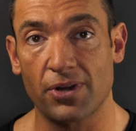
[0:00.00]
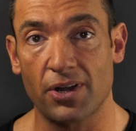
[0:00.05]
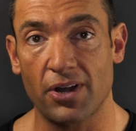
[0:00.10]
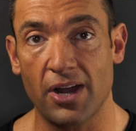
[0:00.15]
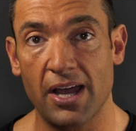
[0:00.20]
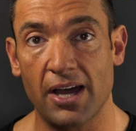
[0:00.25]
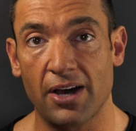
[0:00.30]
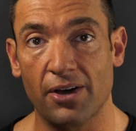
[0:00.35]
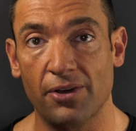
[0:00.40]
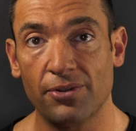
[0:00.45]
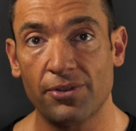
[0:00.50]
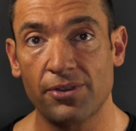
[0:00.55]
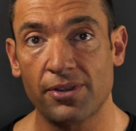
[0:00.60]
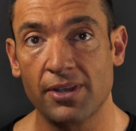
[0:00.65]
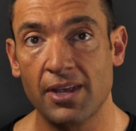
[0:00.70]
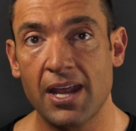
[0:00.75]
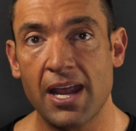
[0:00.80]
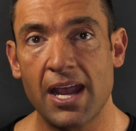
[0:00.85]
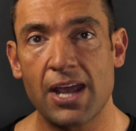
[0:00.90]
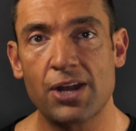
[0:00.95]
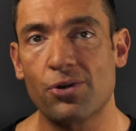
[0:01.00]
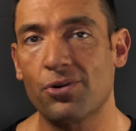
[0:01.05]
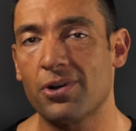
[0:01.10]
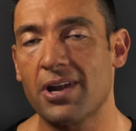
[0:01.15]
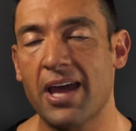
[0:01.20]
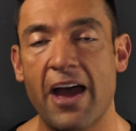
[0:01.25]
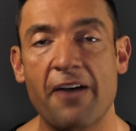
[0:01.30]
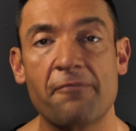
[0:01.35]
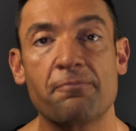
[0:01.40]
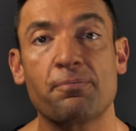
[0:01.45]
with our health, in order
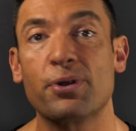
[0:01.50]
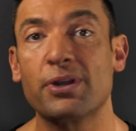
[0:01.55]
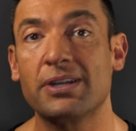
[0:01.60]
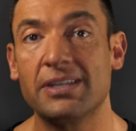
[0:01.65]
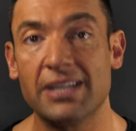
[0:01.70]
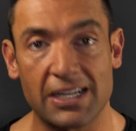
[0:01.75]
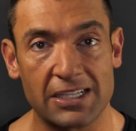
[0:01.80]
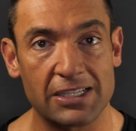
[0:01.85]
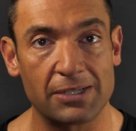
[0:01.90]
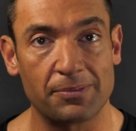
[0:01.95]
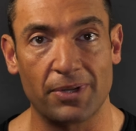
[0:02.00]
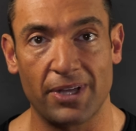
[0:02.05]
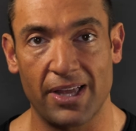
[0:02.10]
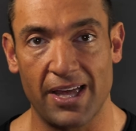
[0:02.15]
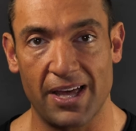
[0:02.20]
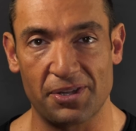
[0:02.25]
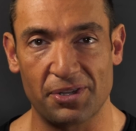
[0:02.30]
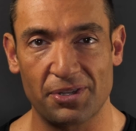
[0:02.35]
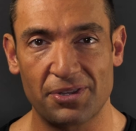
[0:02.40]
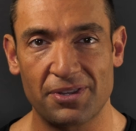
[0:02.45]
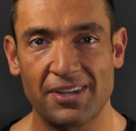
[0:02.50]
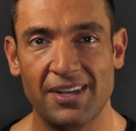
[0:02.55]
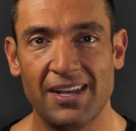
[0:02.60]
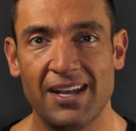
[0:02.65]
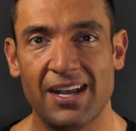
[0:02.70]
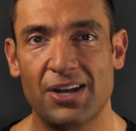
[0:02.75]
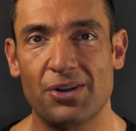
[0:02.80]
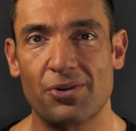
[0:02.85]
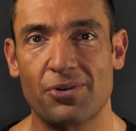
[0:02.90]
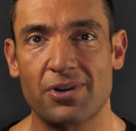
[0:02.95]
to have predictable health,
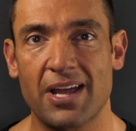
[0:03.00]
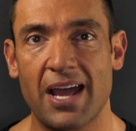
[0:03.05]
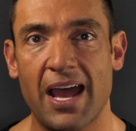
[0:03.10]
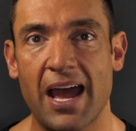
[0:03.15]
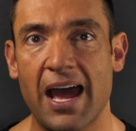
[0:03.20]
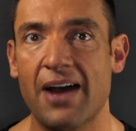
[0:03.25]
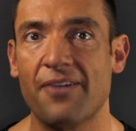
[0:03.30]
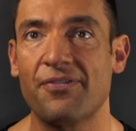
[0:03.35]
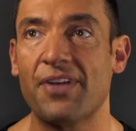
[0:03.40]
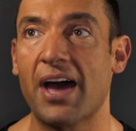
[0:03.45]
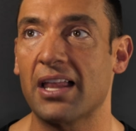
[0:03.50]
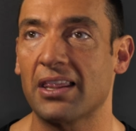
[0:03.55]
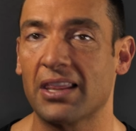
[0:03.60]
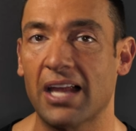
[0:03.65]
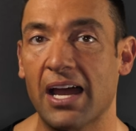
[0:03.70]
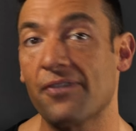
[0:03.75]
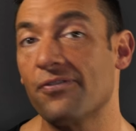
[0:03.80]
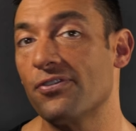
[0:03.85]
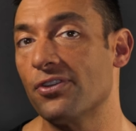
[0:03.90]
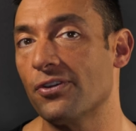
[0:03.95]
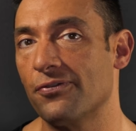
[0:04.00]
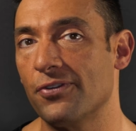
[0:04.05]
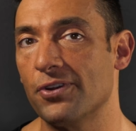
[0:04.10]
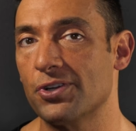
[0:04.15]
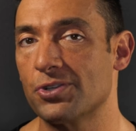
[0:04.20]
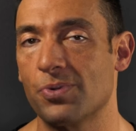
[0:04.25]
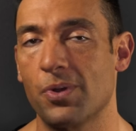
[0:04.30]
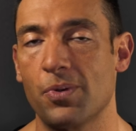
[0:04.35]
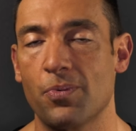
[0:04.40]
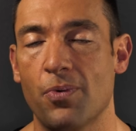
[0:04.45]
in order to have that life in the
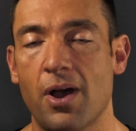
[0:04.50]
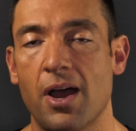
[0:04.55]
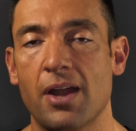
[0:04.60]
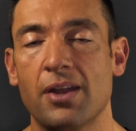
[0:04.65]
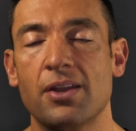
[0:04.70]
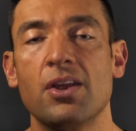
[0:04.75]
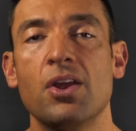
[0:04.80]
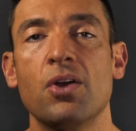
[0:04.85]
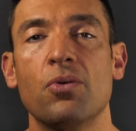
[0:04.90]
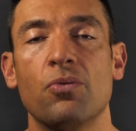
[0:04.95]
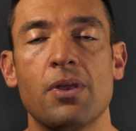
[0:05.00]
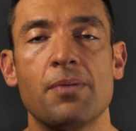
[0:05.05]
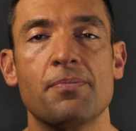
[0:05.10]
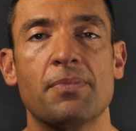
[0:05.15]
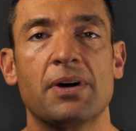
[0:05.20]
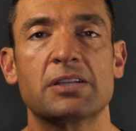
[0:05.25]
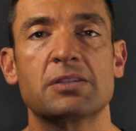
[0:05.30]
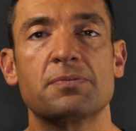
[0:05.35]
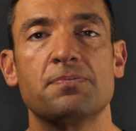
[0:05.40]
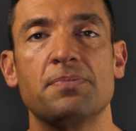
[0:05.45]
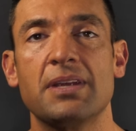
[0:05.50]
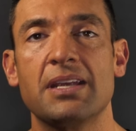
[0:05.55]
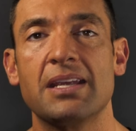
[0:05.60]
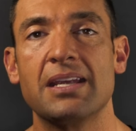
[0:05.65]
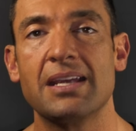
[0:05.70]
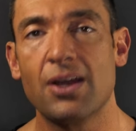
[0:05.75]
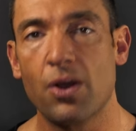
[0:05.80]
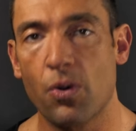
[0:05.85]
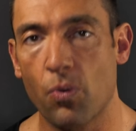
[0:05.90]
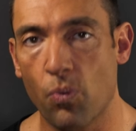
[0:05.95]
future we want, we must
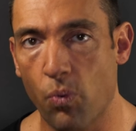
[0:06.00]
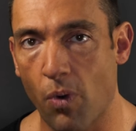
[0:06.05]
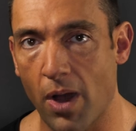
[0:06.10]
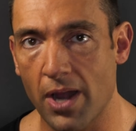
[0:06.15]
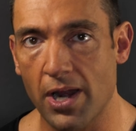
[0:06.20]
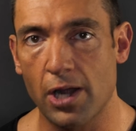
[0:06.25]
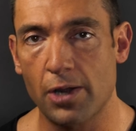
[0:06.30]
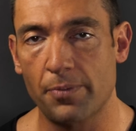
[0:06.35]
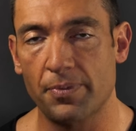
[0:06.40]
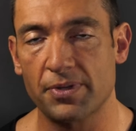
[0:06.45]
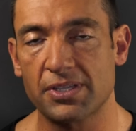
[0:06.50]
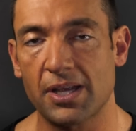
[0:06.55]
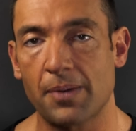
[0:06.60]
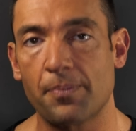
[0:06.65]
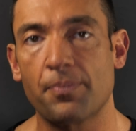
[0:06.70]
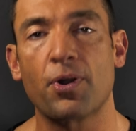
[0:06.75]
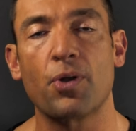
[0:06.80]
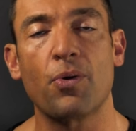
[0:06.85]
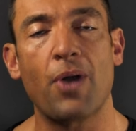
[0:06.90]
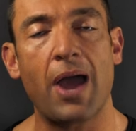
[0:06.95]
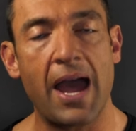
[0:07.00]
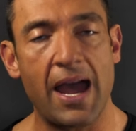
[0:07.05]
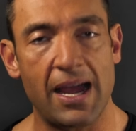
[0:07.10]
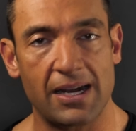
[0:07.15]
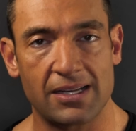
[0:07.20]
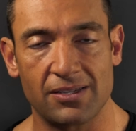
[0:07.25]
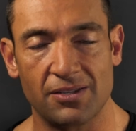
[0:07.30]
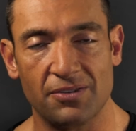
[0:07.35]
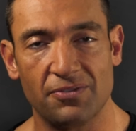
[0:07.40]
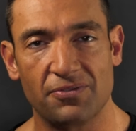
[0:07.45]
be 100%
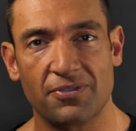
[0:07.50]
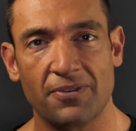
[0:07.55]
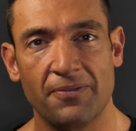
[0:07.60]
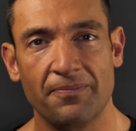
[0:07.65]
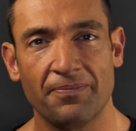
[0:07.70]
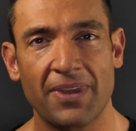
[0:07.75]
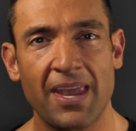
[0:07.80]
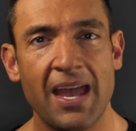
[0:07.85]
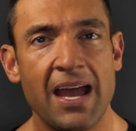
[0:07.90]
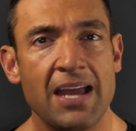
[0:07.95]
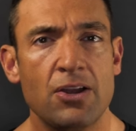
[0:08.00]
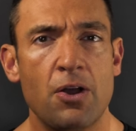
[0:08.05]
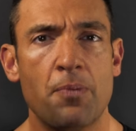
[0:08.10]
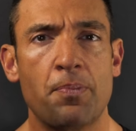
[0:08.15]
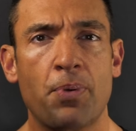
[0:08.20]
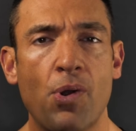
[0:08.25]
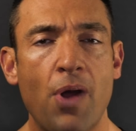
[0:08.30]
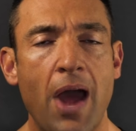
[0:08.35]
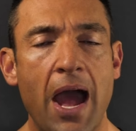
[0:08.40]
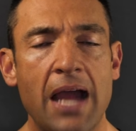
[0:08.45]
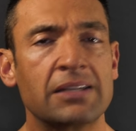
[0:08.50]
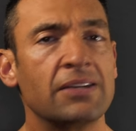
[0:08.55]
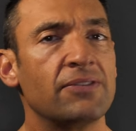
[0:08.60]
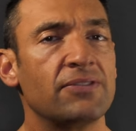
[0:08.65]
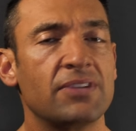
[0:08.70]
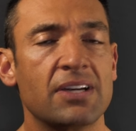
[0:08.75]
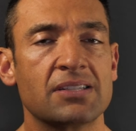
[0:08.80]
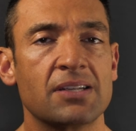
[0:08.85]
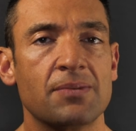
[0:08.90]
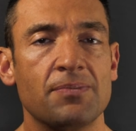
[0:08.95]
proactive. Now, proactive
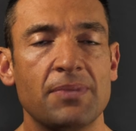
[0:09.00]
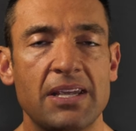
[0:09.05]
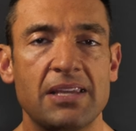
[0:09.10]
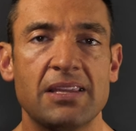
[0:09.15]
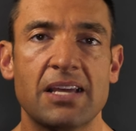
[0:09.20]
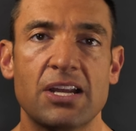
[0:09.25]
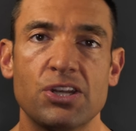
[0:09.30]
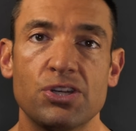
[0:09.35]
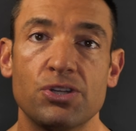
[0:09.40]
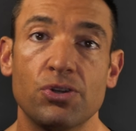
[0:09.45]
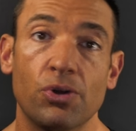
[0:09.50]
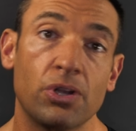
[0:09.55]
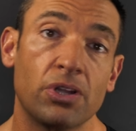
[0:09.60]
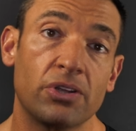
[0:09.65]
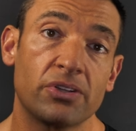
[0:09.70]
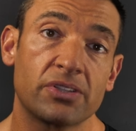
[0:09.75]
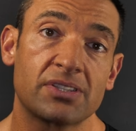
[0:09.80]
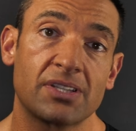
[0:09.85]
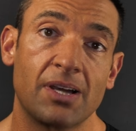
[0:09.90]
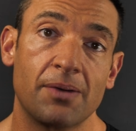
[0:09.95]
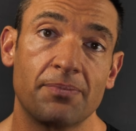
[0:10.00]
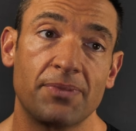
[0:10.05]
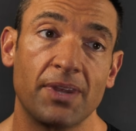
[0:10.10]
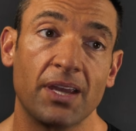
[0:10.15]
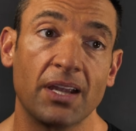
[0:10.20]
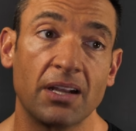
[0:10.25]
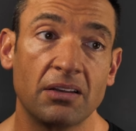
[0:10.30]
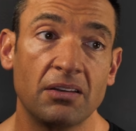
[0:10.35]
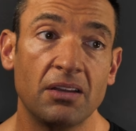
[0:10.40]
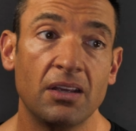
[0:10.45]
doesn't mean that you do a little
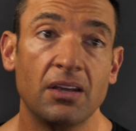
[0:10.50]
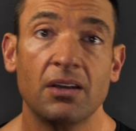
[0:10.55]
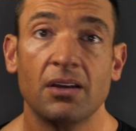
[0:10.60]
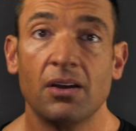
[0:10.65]
something